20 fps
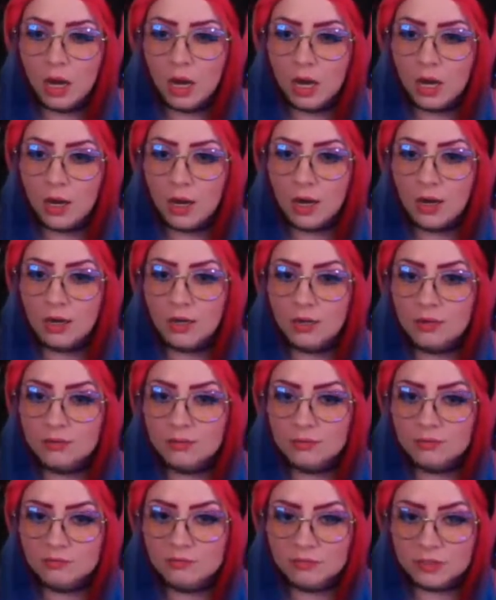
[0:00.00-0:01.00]

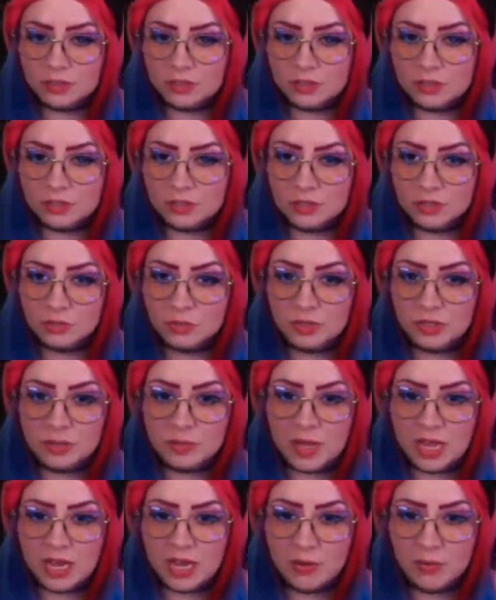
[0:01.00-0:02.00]
Versus the
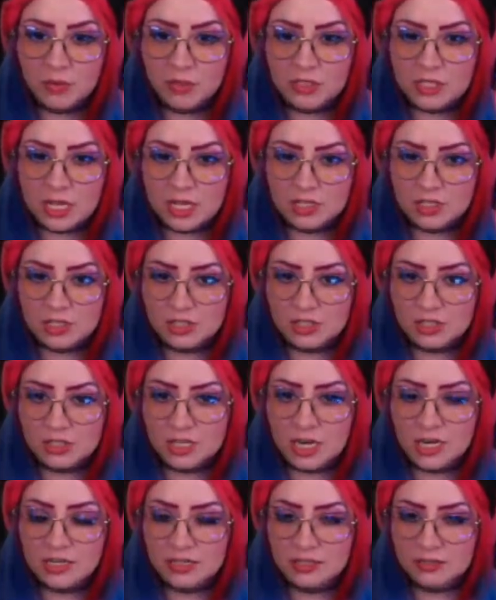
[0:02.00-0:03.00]
remake where he's actually just
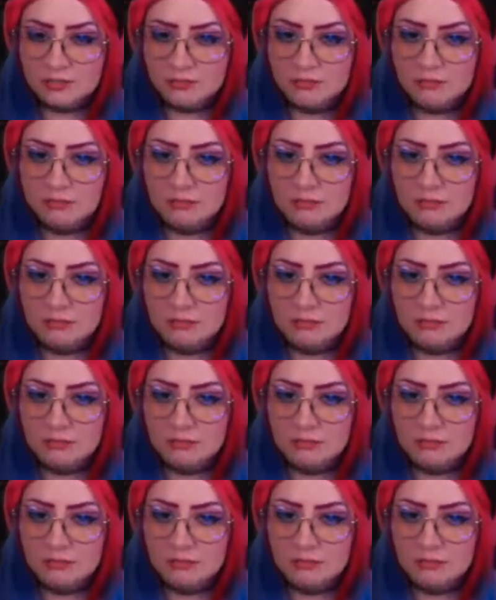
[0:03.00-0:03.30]
kind of